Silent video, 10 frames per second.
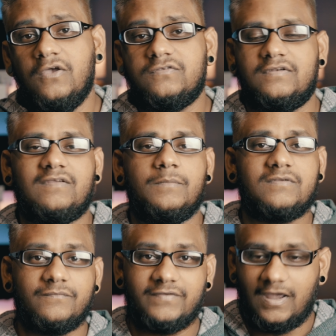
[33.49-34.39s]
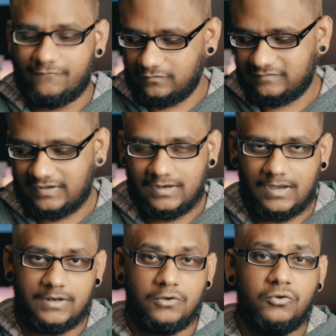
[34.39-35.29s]
So they sent me some for the iPhone 10,
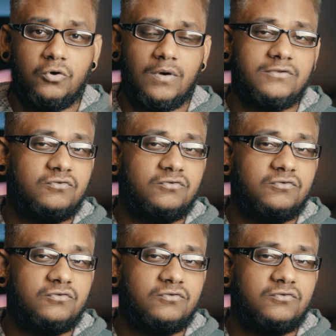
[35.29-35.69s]
and I know I